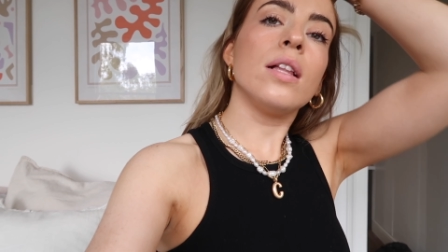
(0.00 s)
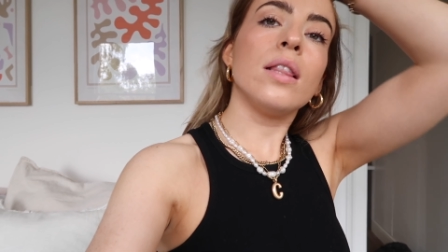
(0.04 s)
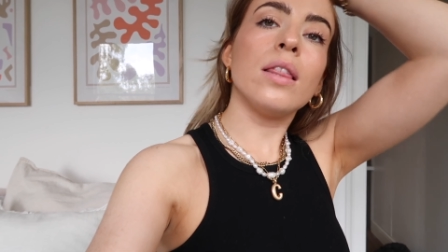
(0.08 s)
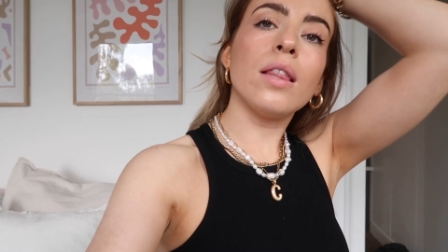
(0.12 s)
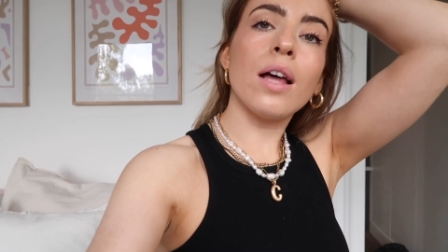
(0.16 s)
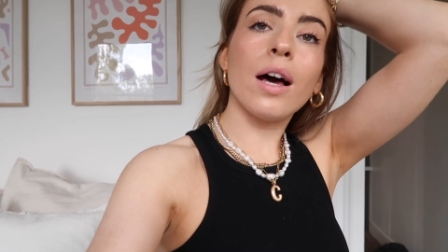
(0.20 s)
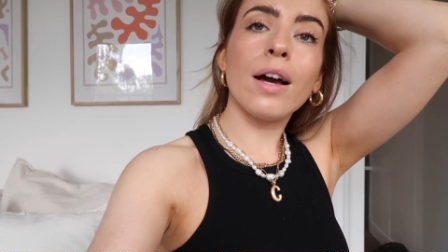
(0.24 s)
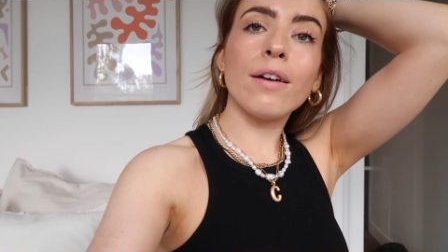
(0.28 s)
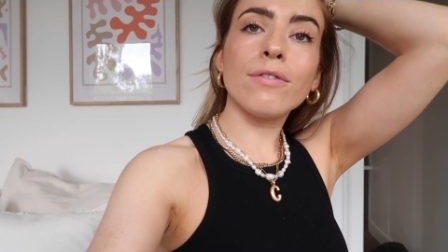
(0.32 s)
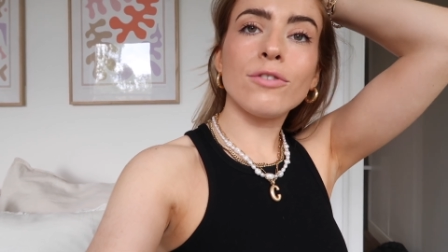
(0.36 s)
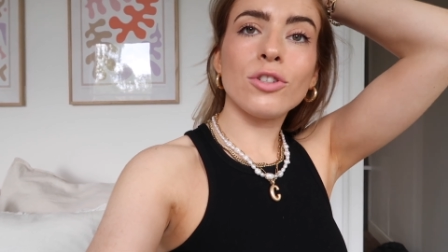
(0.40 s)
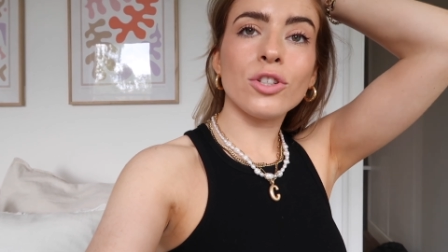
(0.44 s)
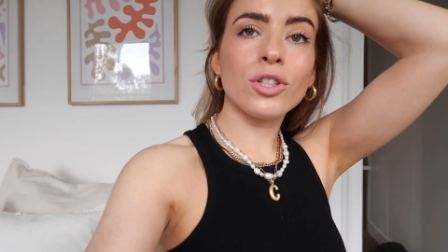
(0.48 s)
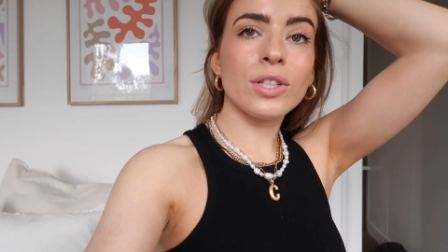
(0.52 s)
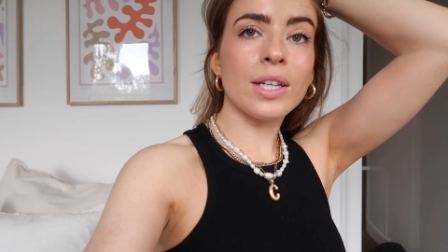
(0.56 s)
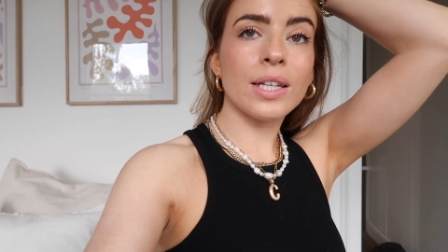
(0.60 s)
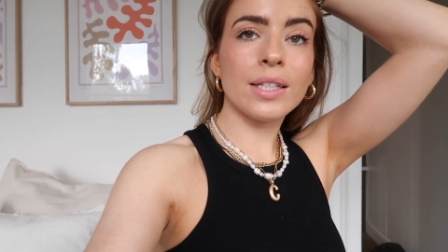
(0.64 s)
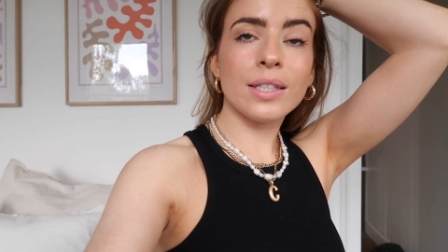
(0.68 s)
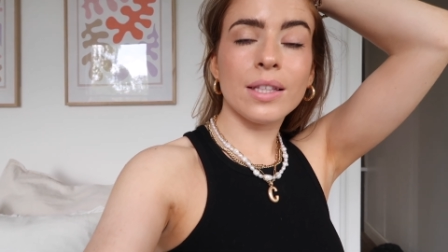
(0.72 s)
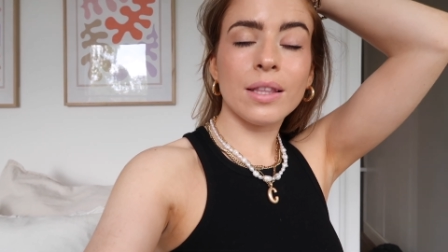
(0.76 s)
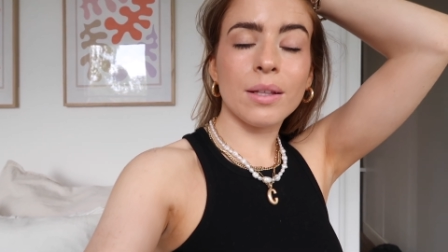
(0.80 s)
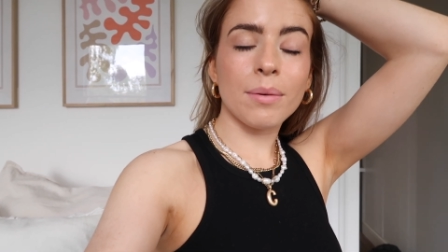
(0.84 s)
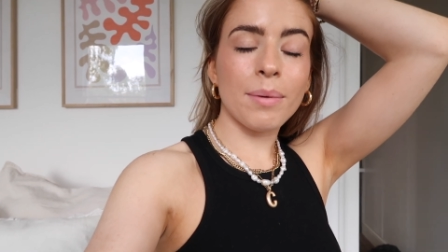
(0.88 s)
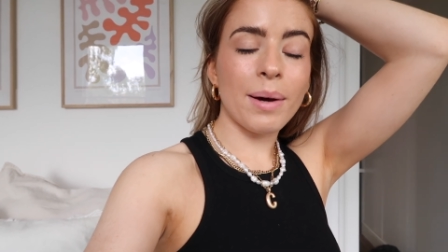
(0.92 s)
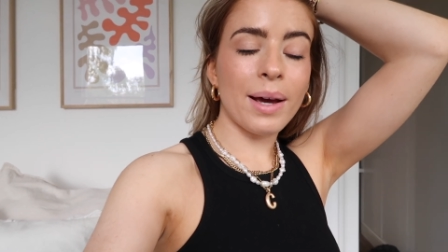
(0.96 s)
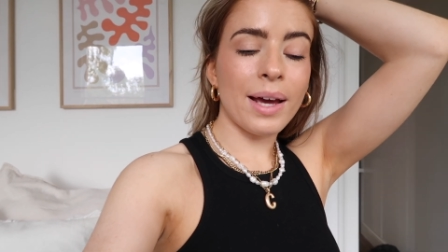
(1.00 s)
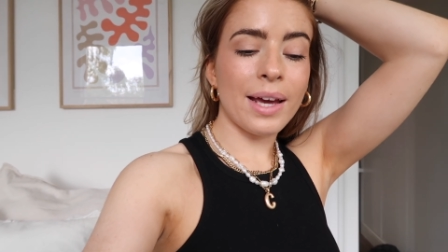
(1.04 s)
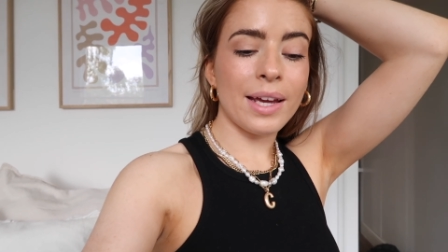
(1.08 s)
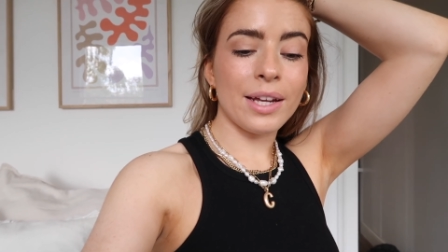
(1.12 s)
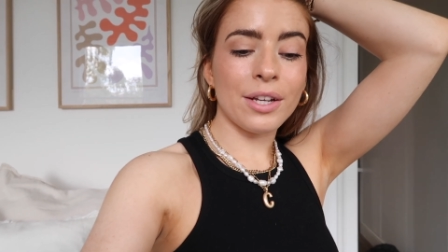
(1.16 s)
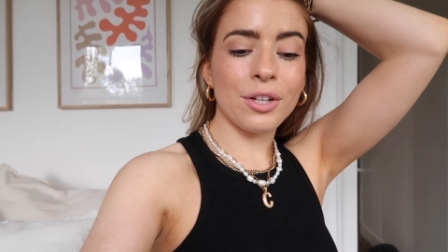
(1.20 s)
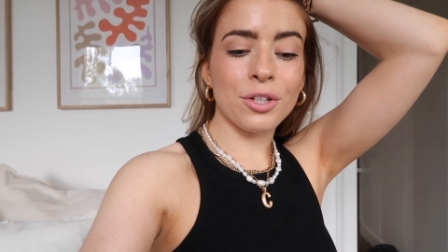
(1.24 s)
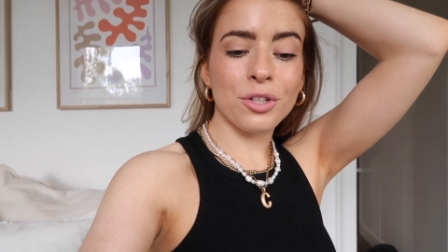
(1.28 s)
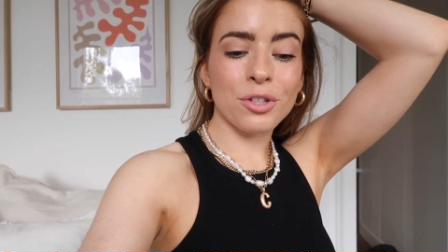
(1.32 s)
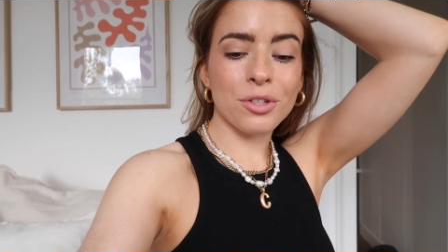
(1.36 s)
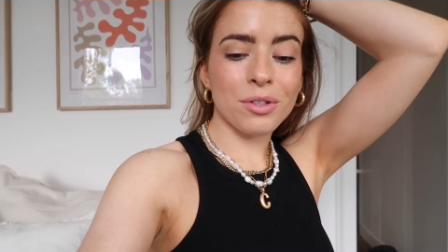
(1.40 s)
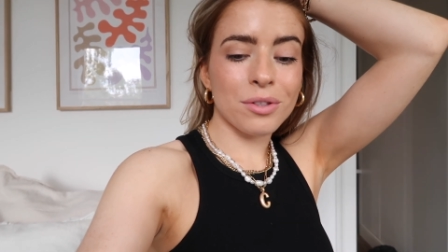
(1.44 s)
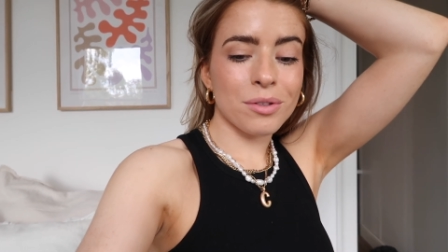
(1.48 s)
life just gets in the way
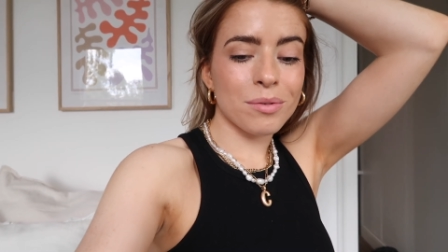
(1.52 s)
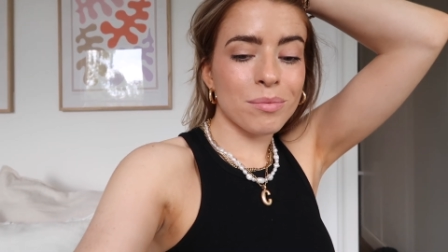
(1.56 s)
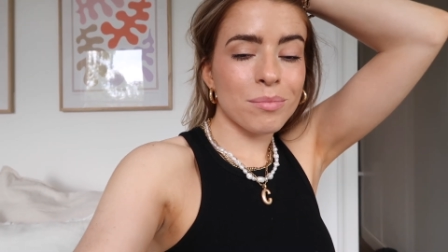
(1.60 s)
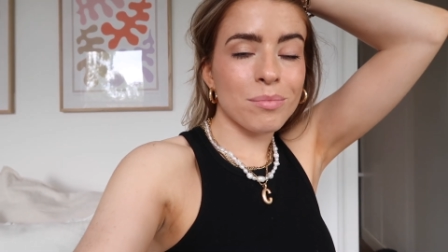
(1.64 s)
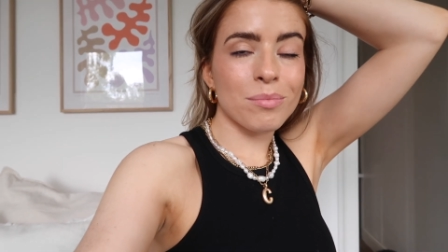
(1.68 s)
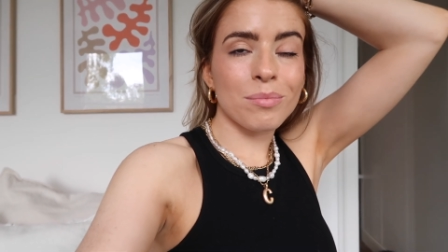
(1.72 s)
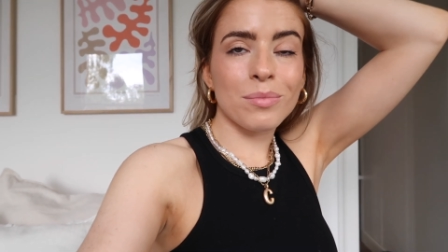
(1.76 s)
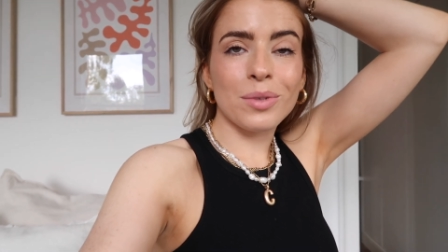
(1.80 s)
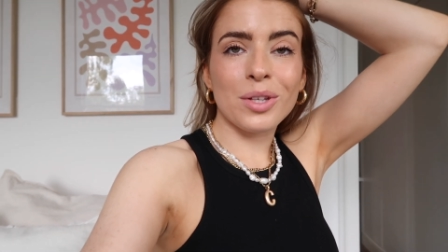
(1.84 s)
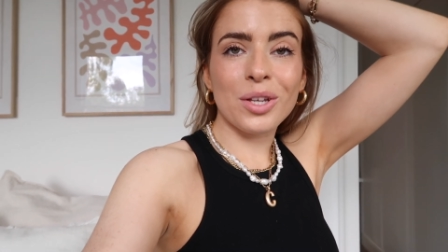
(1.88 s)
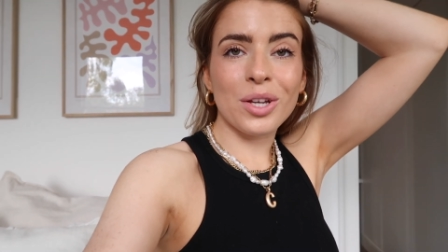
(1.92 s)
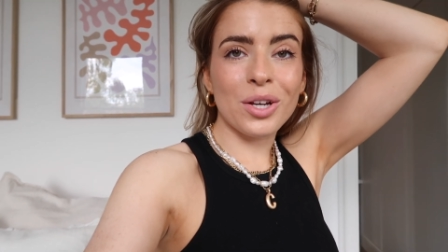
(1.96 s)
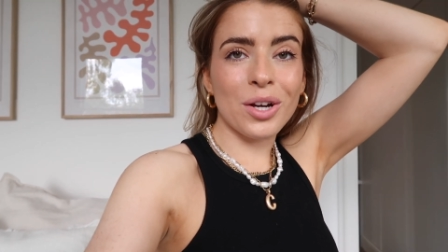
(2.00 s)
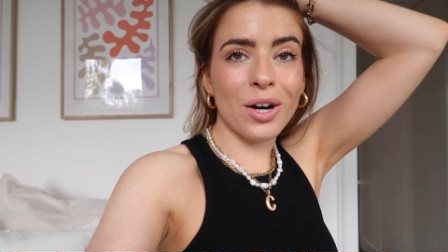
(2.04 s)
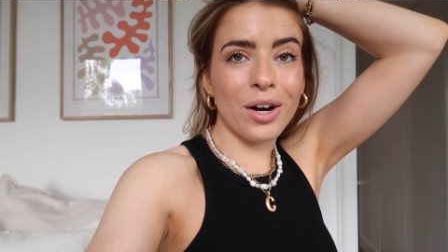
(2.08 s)
and just you